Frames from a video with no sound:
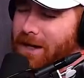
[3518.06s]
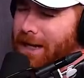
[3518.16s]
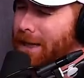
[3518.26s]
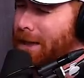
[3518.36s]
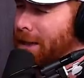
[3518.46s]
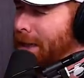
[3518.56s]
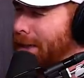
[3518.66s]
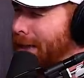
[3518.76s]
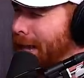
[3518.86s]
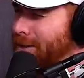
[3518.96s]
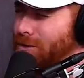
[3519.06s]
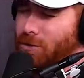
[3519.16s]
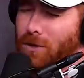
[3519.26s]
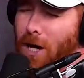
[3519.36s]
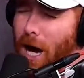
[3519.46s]
fucking lit that
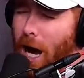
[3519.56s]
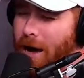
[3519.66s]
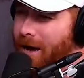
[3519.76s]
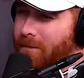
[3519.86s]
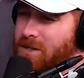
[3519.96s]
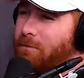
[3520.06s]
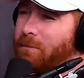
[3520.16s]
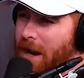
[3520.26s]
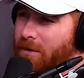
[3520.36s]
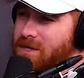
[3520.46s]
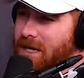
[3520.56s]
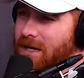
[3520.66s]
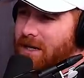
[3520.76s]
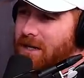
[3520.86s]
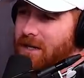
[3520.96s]
dude up. It was
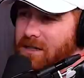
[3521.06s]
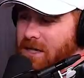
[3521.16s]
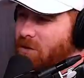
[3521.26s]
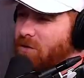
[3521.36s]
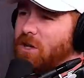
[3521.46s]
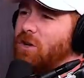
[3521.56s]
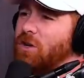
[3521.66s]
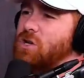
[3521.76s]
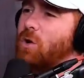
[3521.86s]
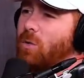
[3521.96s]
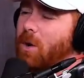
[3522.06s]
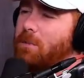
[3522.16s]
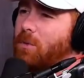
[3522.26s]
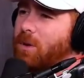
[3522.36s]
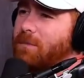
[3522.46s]
embarrassing. Yeah. He's like, you think you're going to score
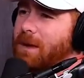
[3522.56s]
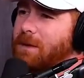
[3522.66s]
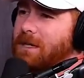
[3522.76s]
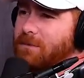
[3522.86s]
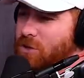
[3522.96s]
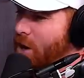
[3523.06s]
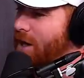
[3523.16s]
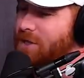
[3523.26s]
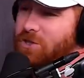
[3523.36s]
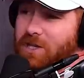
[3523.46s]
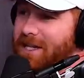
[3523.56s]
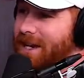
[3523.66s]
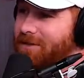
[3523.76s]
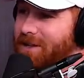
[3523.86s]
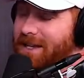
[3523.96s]
one point? Maybe he was talking shit
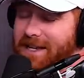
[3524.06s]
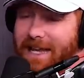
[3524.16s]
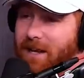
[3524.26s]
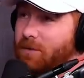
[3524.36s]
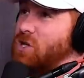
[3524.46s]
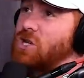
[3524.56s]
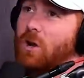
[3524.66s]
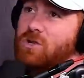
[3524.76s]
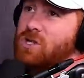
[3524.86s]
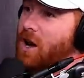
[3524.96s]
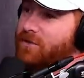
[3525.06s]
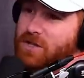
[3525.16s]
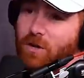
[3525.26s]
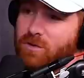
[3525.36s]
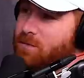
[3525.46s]
and everything, and it was so soft,
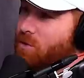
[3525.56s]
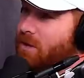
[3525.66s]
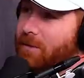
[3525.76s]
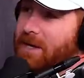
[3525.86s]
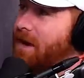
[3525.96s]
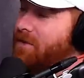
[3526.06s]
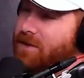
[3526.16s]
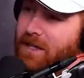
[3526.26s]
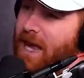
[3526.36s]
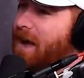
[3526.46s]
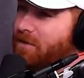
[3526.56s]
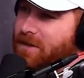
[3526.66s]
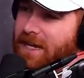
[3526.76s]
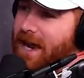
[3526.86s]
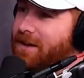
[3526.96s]
so smooth. I mean, everything,
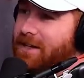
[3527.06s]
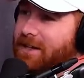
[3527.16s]
everything.